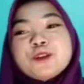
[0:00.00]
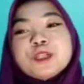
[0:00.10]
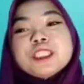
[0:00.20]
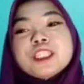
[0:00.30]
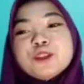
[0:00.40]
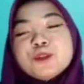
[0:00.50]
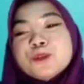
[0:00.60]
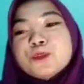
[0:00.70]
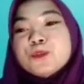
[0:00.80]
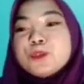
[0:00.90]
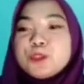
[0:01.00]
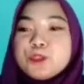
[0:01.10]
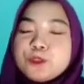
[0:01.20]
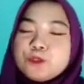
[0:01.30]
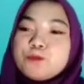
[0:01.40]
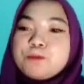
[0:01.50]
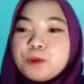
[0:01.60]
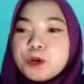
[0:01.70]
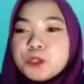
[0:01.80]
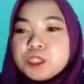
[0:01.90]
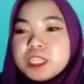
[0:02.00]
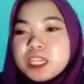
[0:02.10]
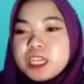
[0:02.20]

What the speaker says: continue to put